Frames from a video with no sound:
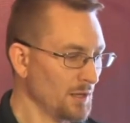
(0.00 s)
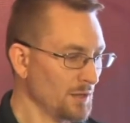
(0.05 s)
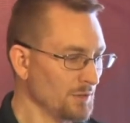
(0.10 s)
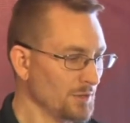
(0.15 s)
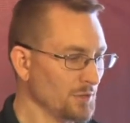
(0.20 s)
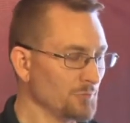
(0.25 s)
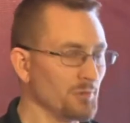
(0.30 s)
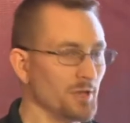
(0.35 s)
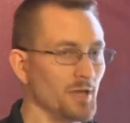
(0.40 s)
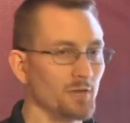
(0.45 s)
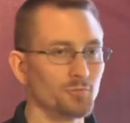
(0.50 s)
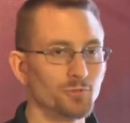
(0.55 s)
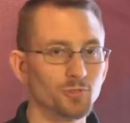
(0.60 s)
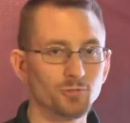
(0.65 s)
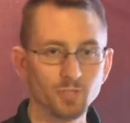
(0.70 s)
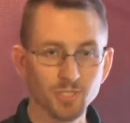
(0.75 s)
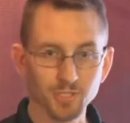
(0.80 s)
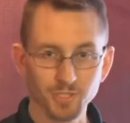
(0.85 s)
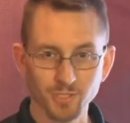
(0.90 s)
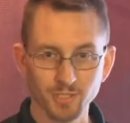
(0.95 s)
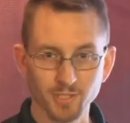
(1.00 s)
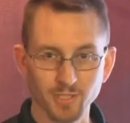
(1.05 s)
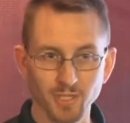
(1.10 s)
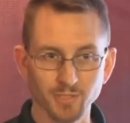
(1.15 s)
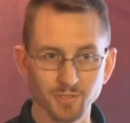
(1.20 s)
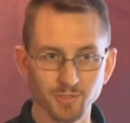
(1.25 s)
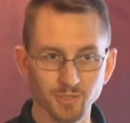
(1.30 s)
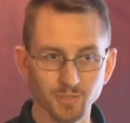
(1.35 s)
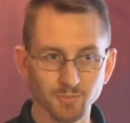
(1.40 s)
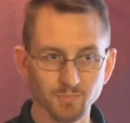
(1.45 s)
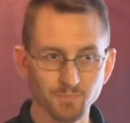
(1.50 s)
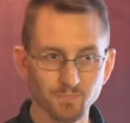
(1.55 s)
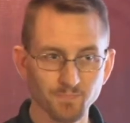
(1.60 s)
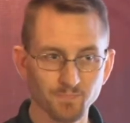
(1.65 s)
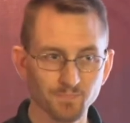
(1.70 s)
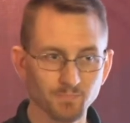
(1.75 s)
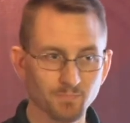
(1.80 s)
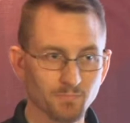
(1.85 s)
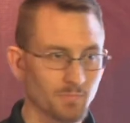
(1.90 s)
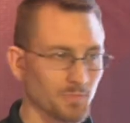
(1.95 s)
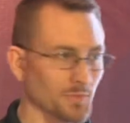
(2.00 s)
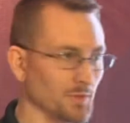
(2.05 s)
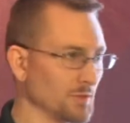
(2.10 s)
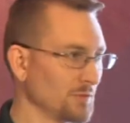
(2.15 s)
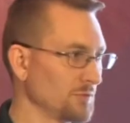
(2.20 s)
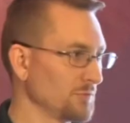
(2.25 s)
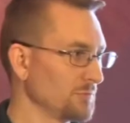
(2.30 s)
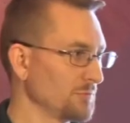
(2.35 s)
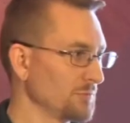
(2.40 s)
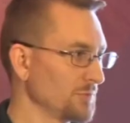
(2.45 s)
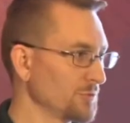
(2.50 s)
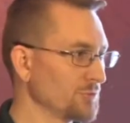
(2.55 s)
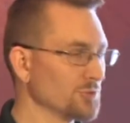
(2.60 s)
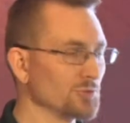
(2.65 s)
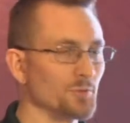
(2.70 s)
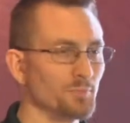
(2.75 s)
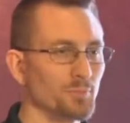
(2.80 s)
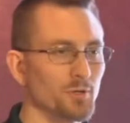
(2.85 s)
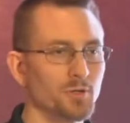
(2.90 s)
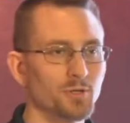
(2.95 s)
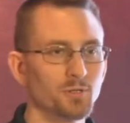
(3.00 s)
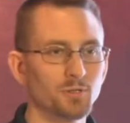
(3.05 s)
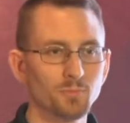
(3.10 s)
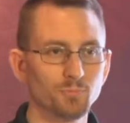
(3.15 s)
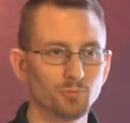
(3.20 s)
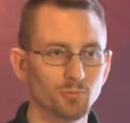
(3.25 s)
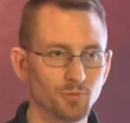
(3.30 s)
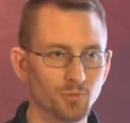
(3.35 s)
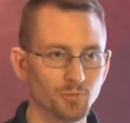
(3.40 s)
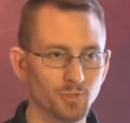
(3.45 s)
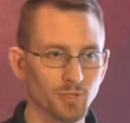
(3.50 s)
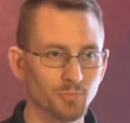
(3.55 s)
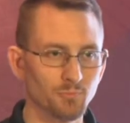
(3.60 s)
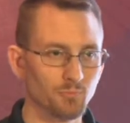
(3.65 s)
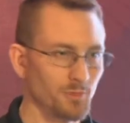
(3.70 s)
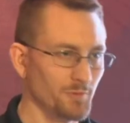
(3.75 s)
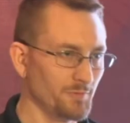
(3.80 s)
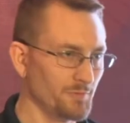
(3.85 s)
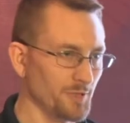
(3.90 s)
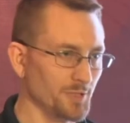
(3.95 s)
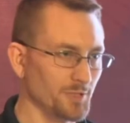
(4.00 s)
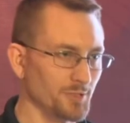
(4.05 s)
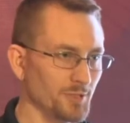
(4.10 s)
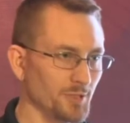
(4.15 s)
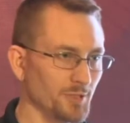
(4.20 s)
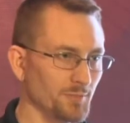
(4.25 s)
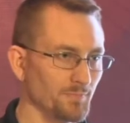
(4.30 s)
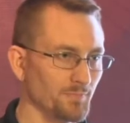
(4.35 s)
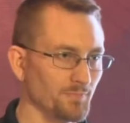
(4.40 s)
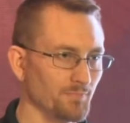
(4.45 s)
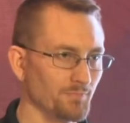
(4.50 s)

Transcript: Then we have regression testing. There was a bug in the program. We fixed it.